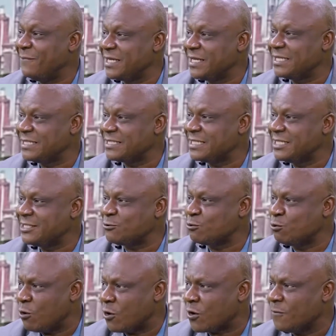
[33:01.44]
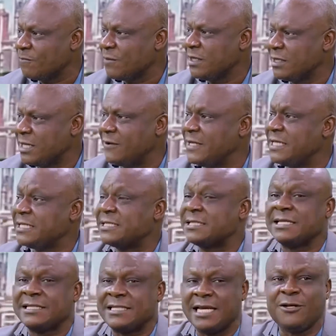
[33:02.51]
make these things work. Now
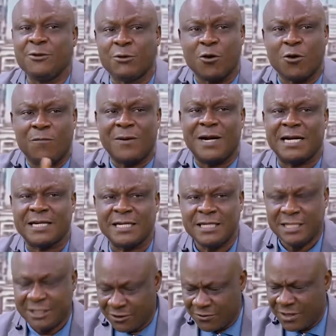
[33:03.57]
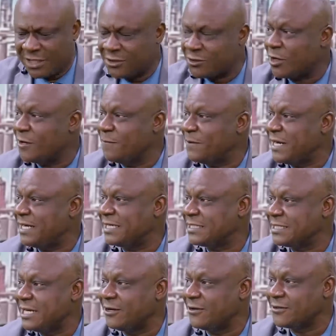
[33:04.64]
he's saying, you go back, go and draw a plan and
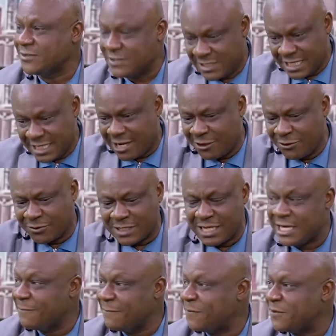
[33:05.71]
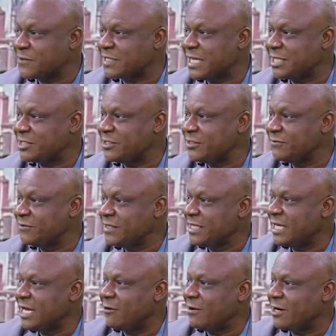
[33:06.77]
tell us how you can help us achieve
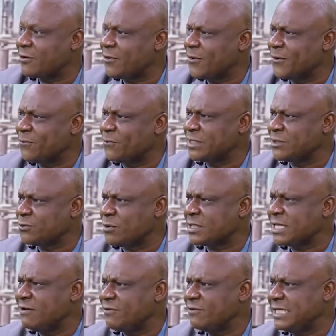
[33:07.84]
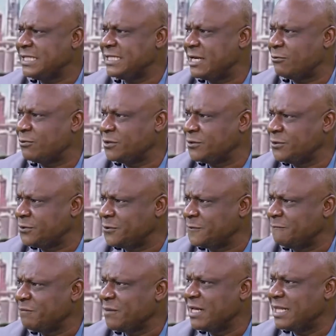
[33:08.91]
our goal, which is what every leader will do.
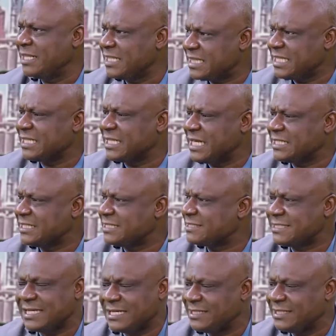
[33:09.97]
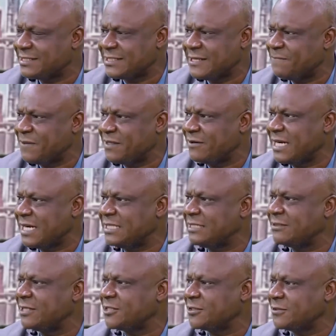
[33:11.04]
And I think that is a step in the right
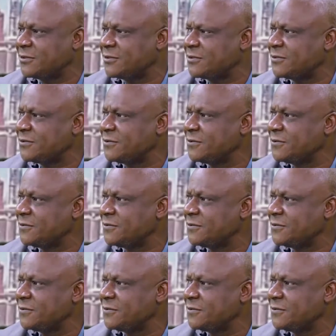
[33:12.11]
direction. Mm-hmm.